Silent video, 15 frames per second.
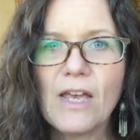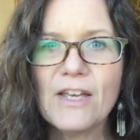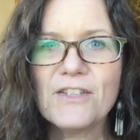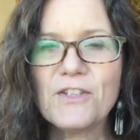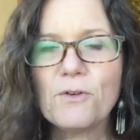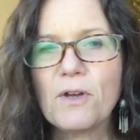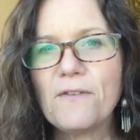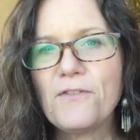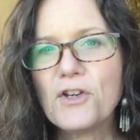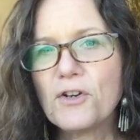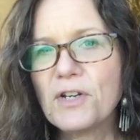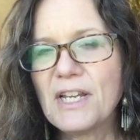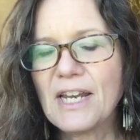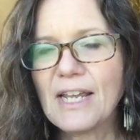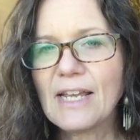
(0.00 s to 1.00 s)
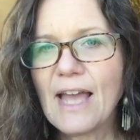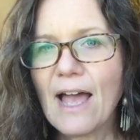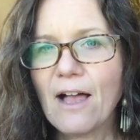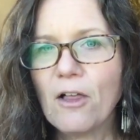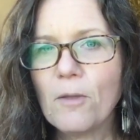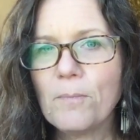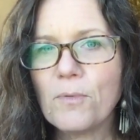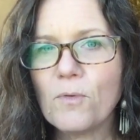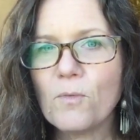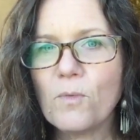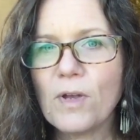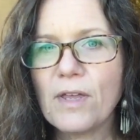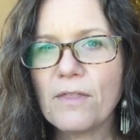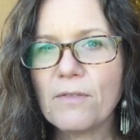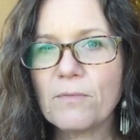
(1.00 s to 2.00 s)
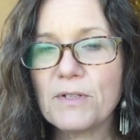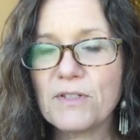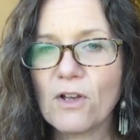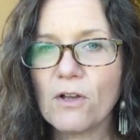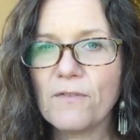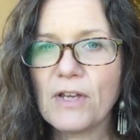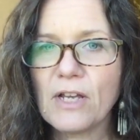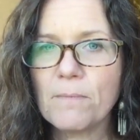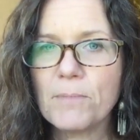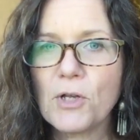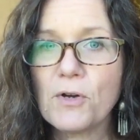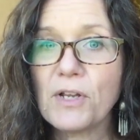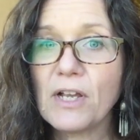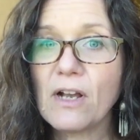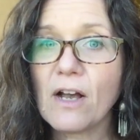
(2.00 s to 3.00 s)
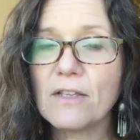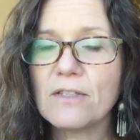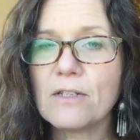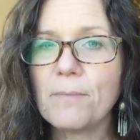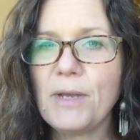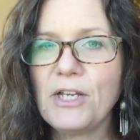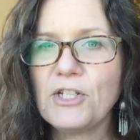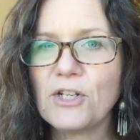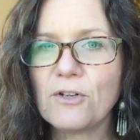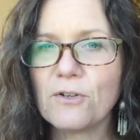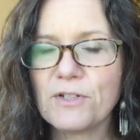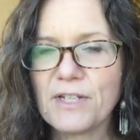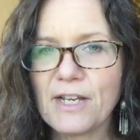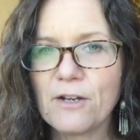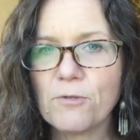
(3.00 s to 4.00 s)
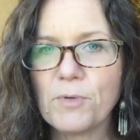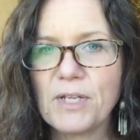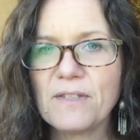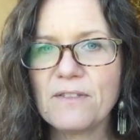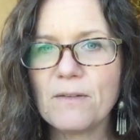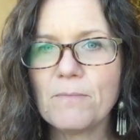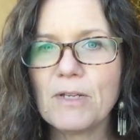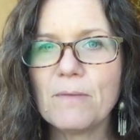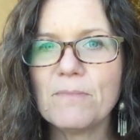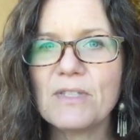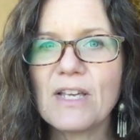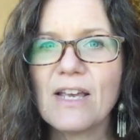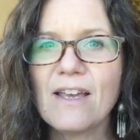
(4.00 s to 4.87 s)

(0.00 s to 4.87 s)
So if you're needing help with resolving bloating, constipation, or diarrhea symptoms,